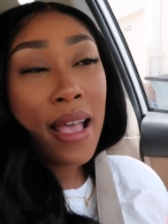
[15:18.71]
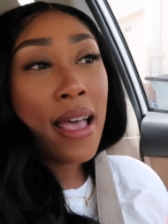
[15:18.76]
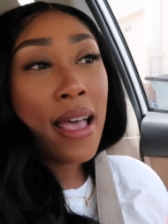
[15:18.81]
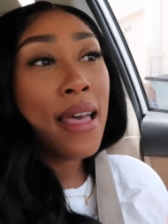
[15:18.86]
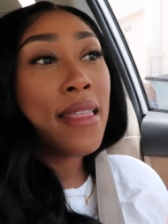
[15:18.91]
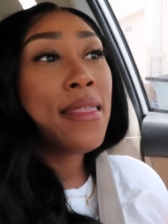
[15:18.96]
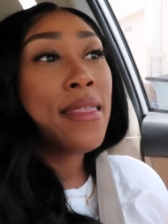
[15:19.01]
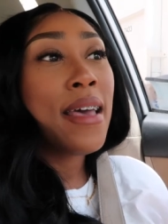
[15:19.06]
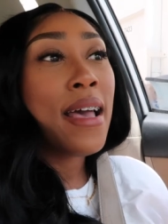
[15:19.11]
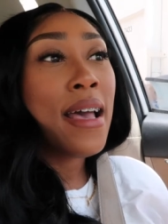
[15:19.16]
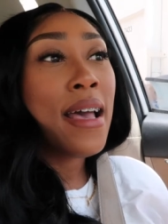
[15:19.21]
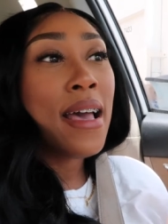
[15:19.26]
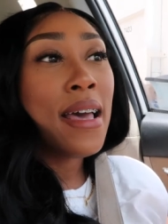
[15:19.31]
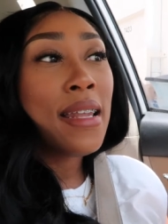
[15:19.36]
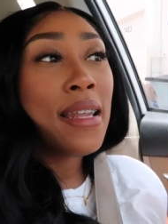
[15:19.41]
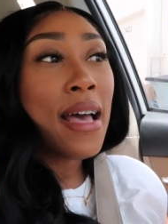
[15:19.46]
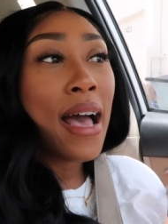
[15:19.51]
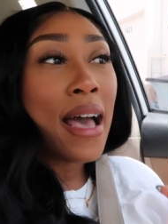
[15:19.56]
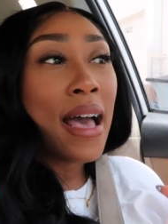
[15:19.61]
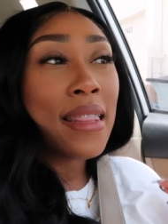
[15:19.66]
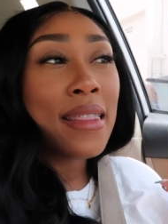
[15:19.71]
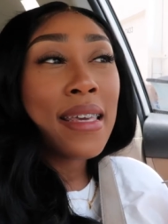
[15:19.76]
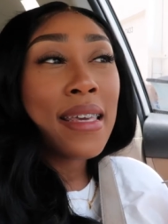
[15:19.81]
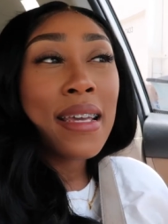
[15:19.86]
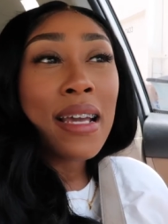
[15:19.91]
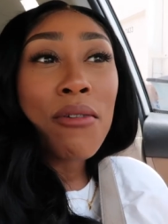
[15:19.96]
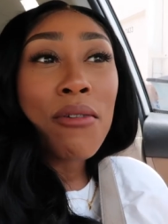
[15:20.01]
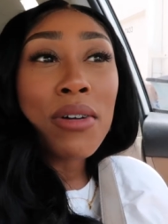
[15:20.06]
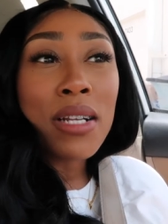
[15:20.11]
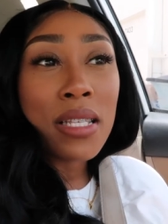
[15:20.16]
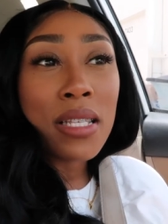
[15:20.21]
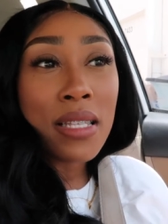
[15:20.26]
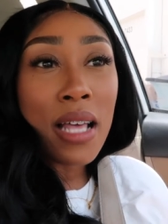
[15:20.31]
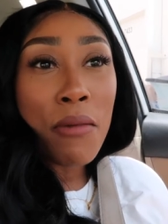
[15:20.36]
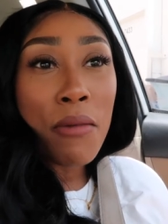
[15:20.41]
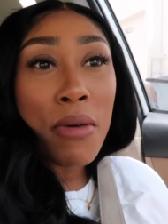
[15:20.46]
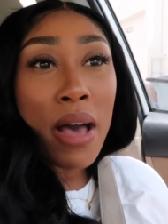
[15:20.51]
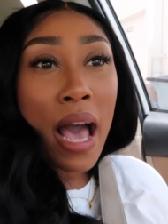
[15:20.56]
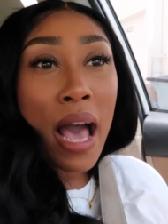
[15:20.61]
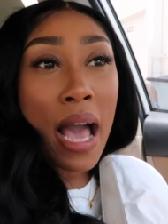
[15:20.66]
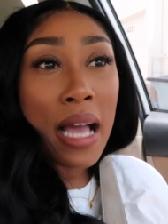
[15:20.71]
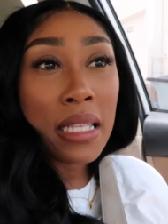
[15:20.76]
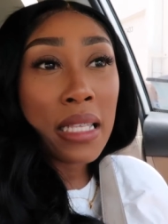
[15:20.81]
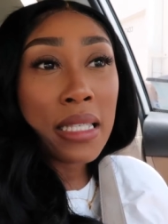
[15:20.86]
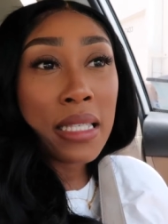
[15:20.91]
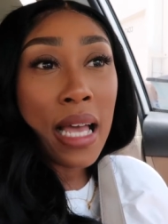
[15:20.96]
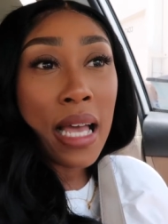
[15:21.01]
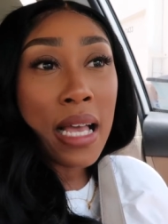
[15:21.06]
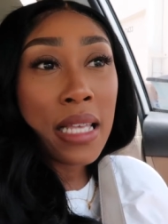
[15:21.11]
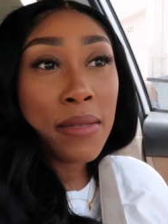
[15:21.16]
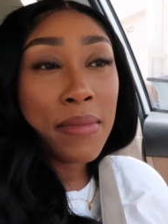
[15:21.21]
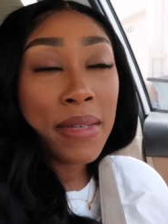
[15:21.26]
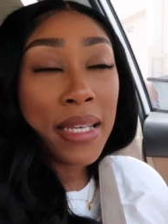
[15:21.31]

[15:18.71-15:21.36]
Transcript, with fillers: And then I think I want to stop at Einstein's